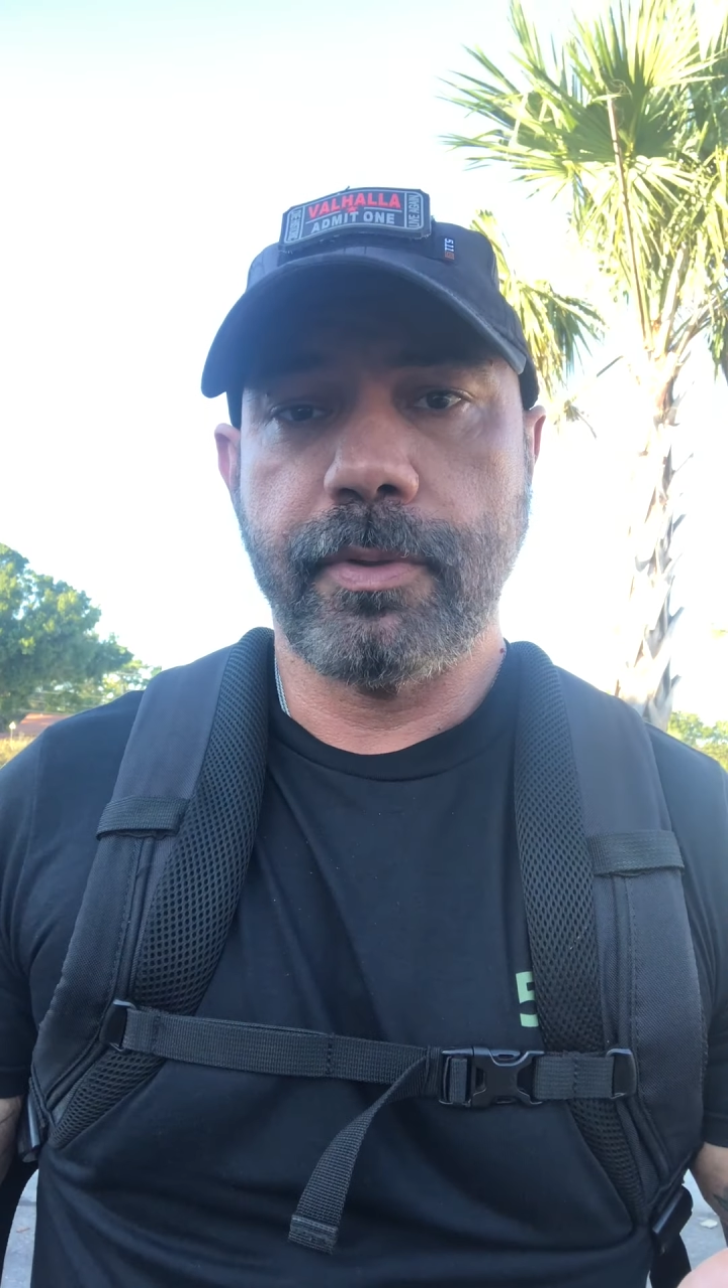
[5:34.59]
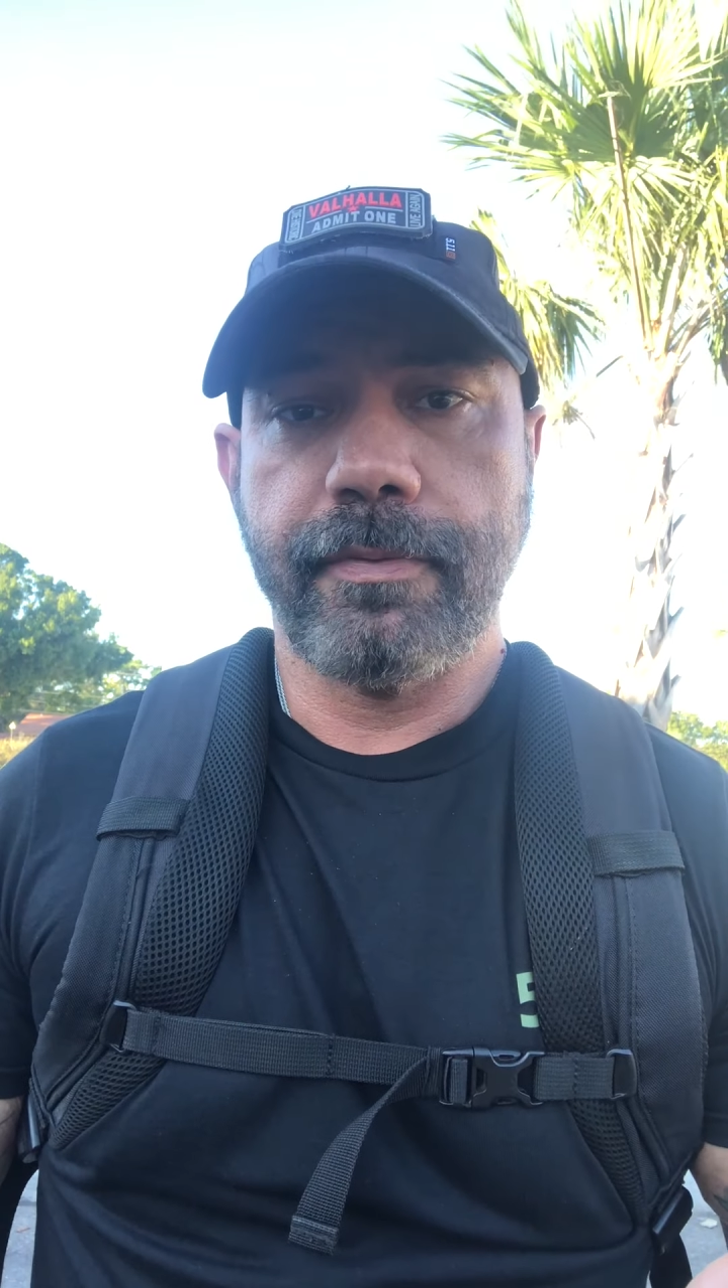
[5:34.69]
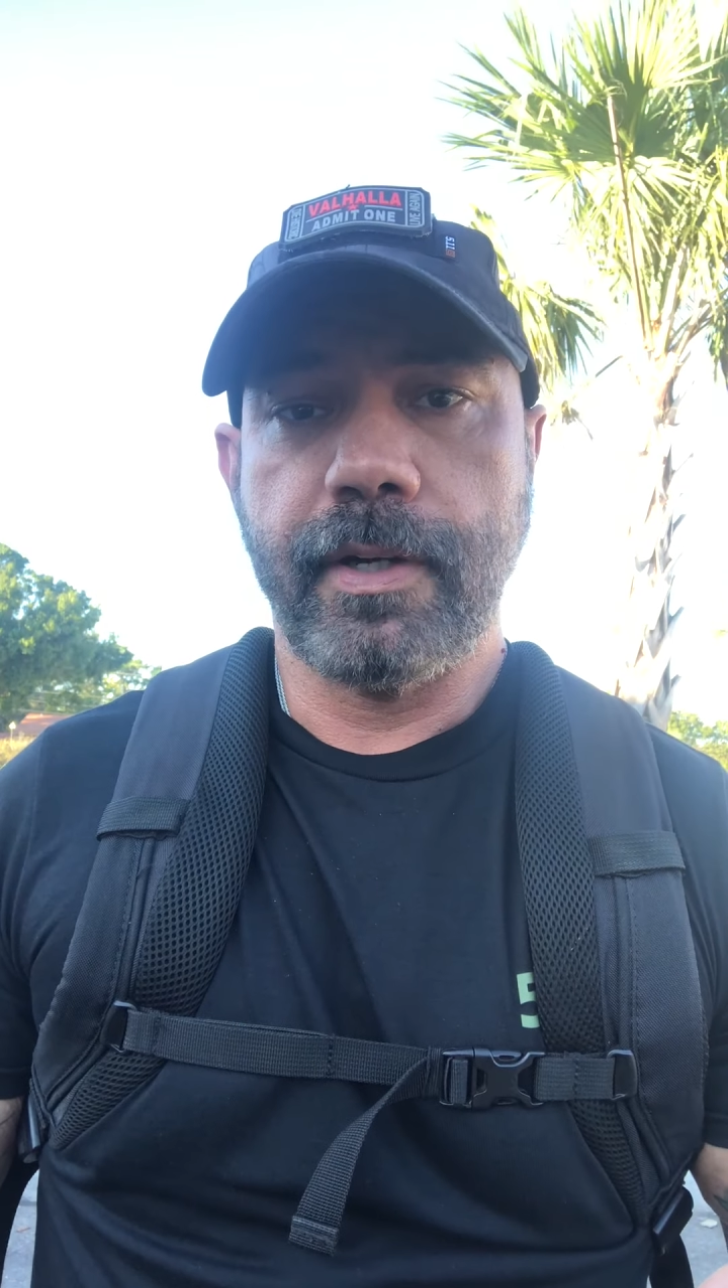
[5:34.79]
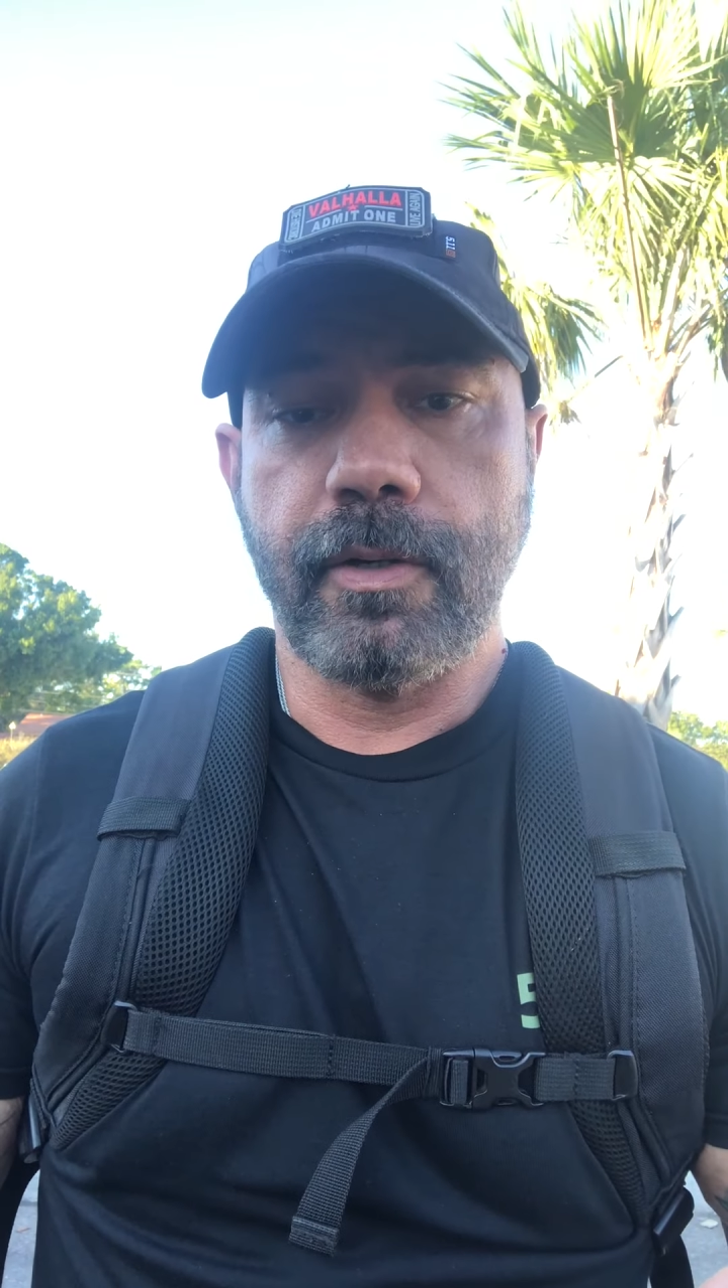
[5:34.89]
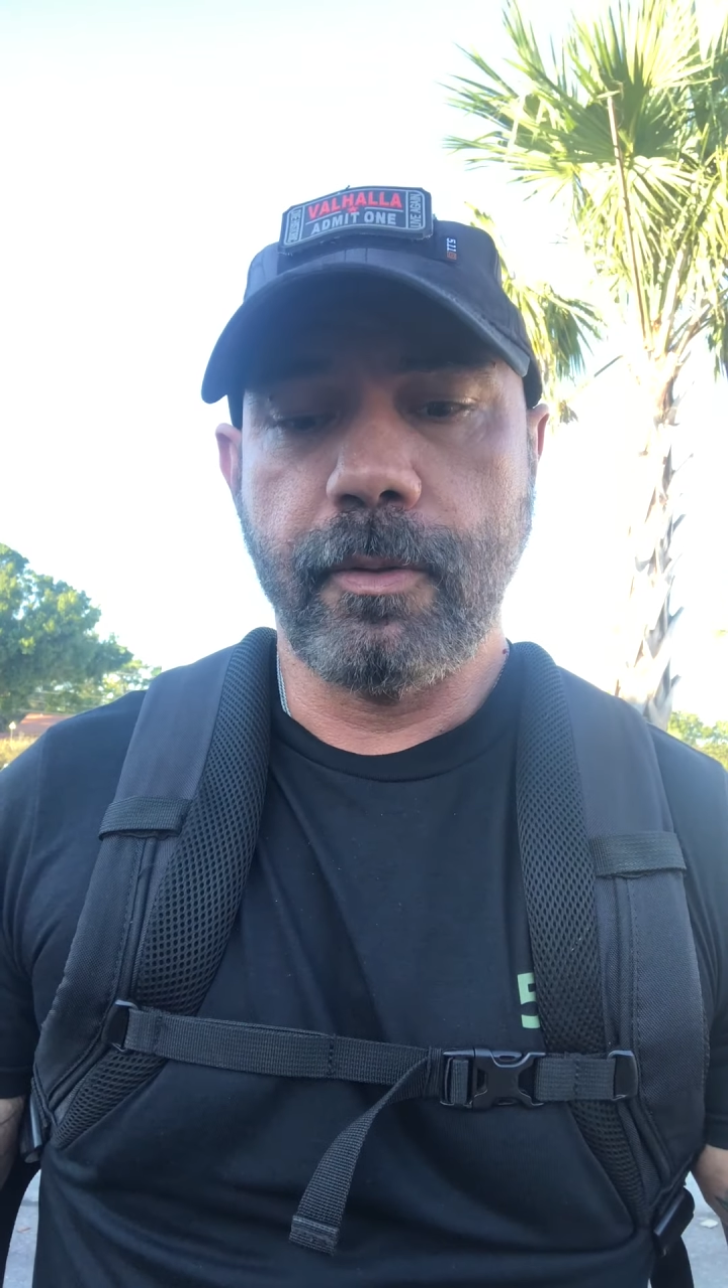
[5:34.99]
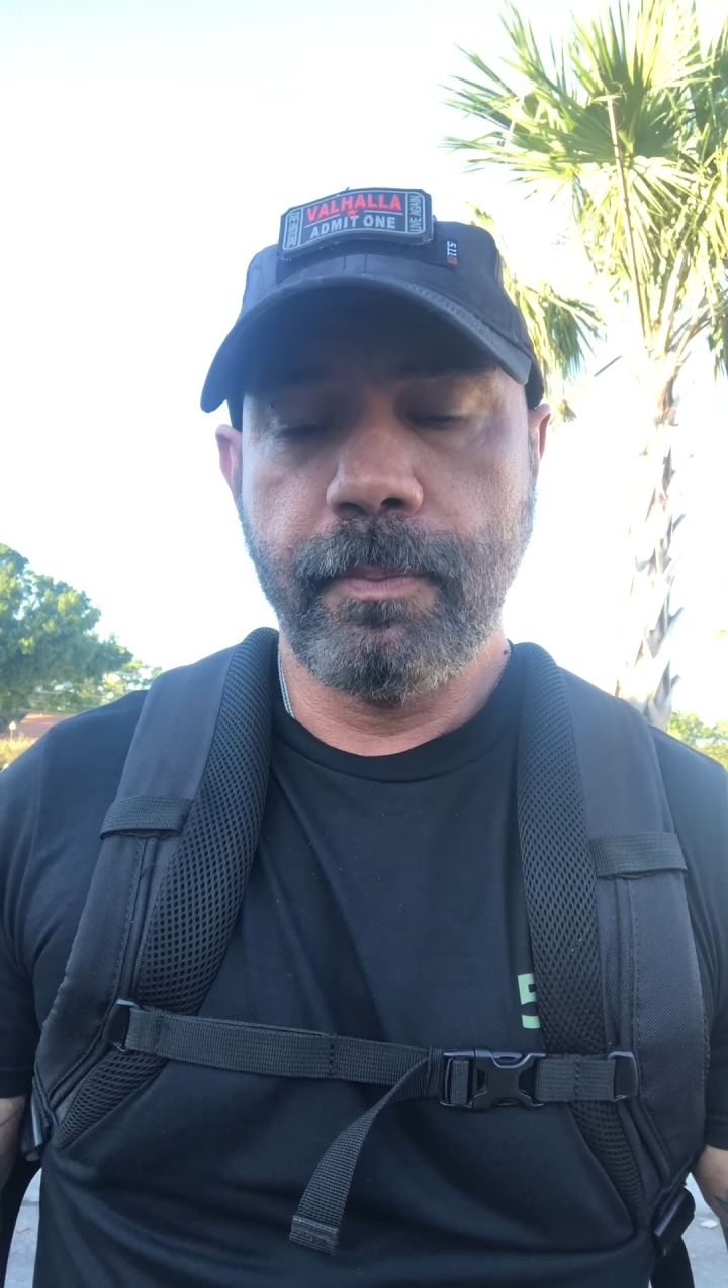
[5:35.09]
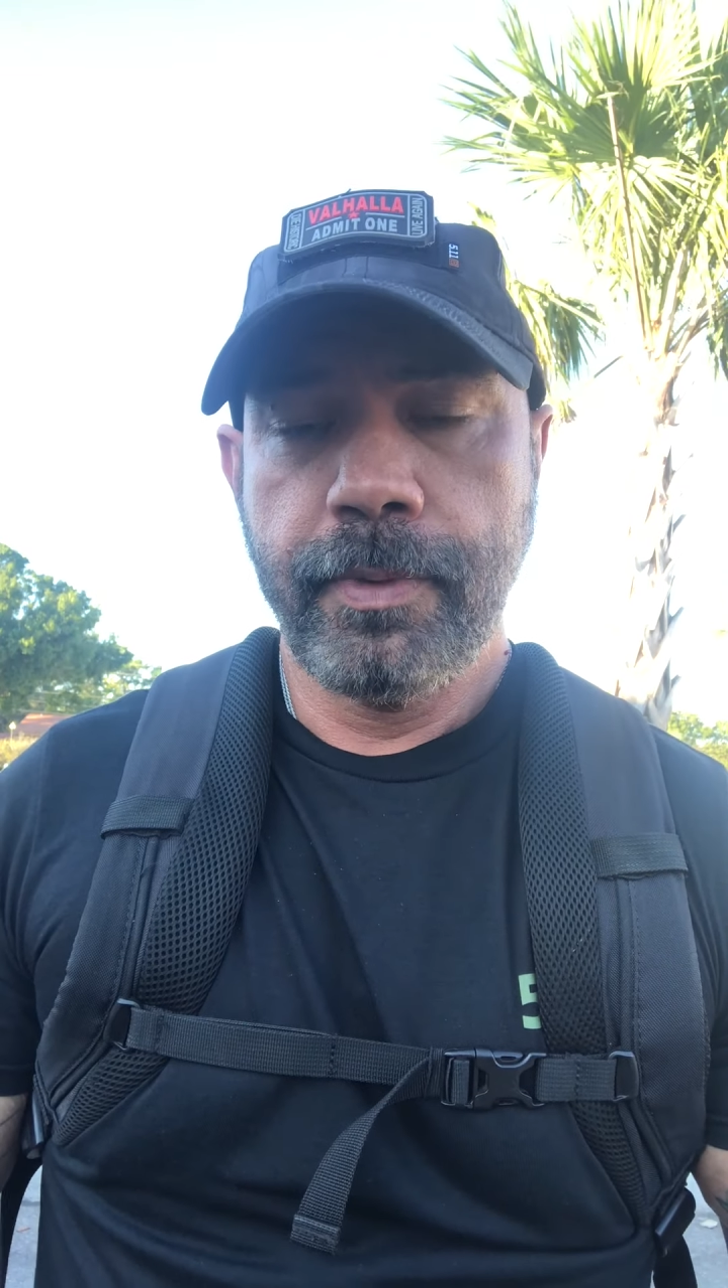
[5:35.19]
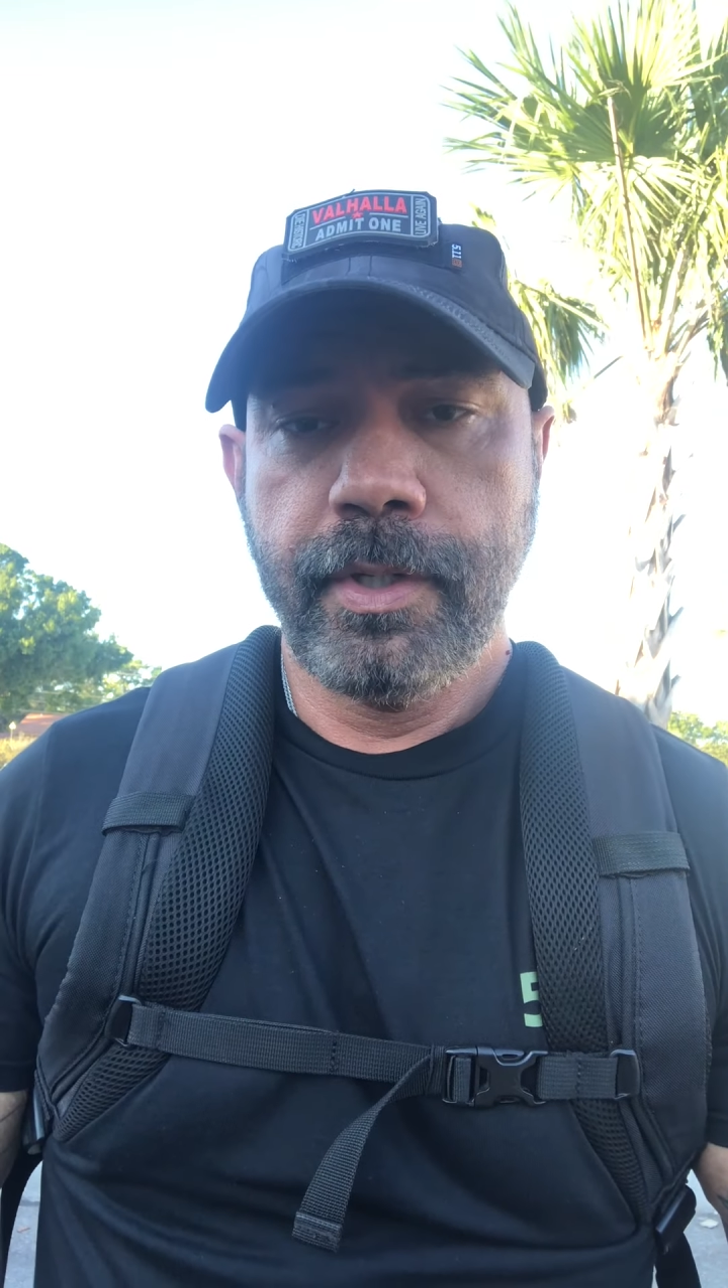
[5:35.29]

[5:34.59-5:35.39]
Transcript: with a firearm.